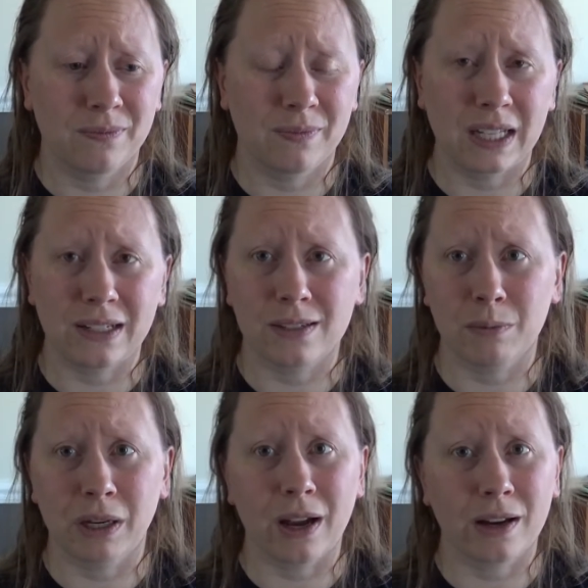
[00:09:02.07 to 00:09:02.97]
Things have
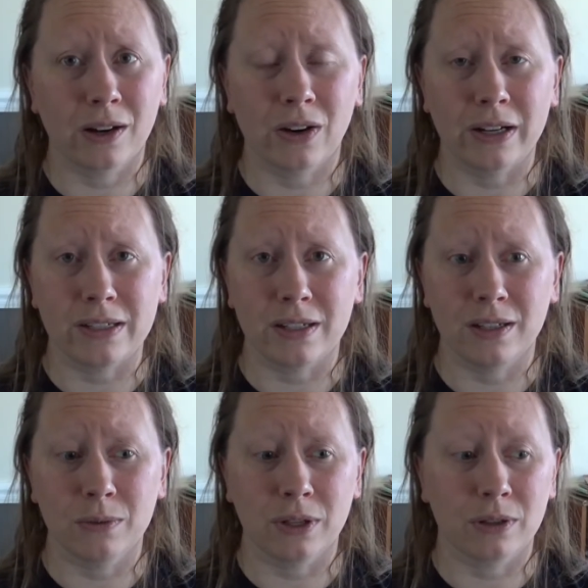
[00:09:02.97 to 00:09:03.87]
been kind of
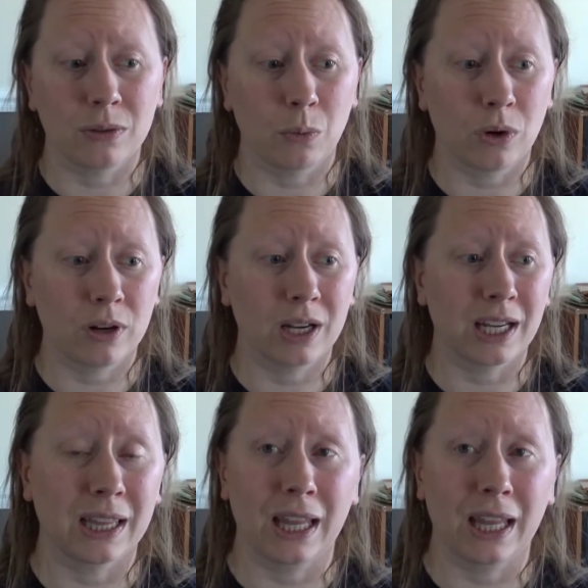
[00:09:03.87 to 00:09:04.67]
crazy with work